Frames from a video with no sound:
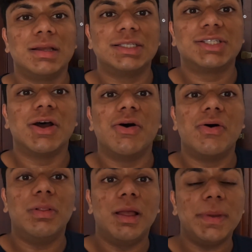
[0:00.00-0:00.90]

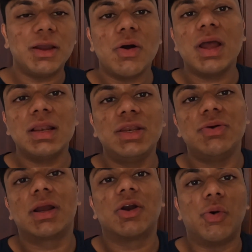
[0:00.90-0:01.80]
So let me go ahead and
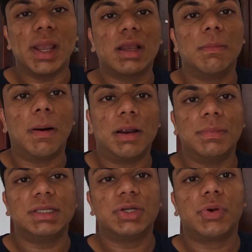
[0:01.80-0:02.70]
do a quick
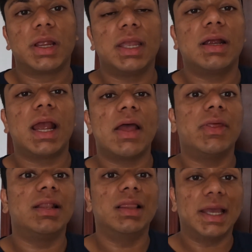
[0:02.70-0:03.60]
apartment tour here, and
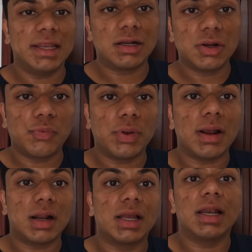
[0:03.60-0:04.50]
then later we
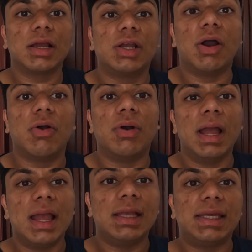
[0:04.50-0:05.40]
are gonna go
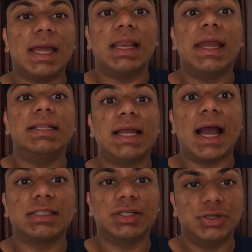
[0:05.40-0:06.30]
get a
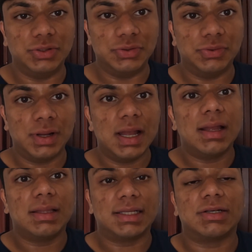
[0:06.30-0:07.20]
tattoo.
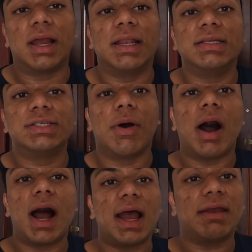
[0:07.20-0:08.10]
That's right. So
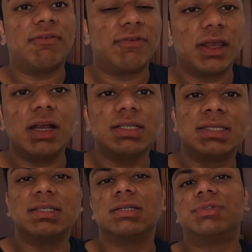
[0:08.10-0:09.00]
I figured
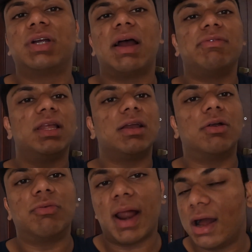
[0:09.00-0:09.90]
since I'm traveling
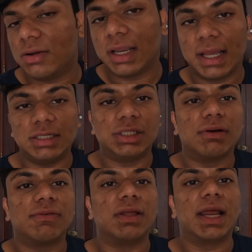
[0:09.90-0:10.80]
around
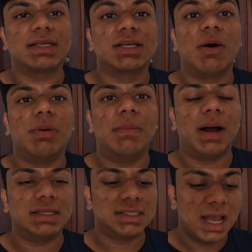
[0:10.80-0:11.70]
Asia for the next couple
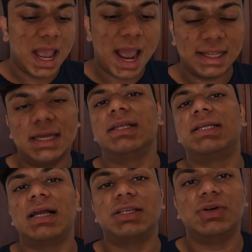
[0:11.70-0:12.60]
months, I'd get a
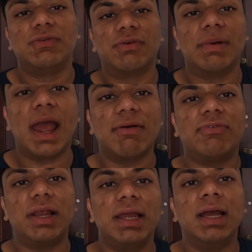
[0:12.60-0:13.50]
tattoo from
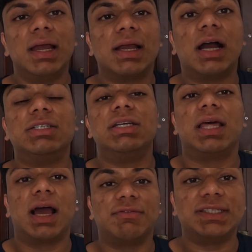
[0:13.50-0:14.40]
every country
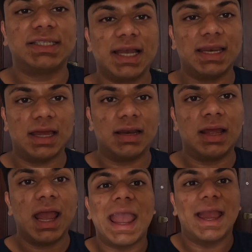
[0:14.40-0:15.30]
that I've stayed
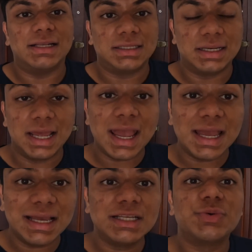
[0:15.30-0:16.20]
in. And
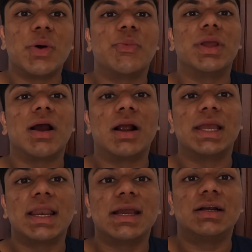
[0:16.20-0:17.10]
today is when we are
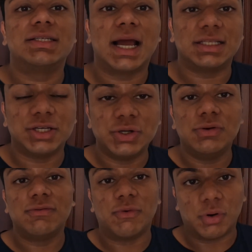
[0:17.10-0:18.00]
getting our
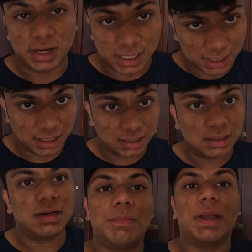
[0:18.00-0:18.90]
tattoo for
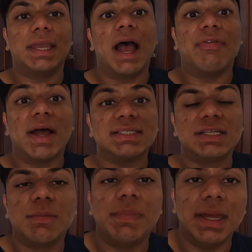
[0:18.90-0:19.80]
here. But yeah, that's
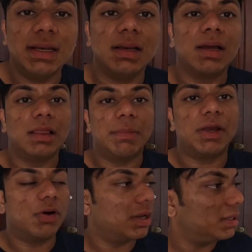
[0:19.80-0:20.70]
in a bit. Let me
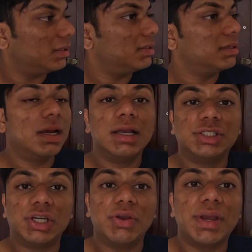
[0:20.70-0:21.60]
go ahead
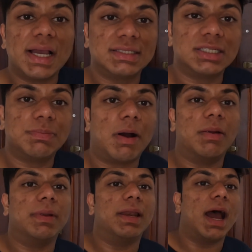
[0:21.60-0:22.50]
and show you guys this
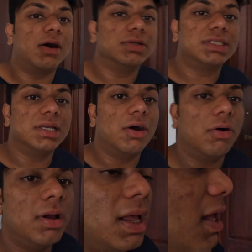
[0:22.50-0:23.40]
apartment now. So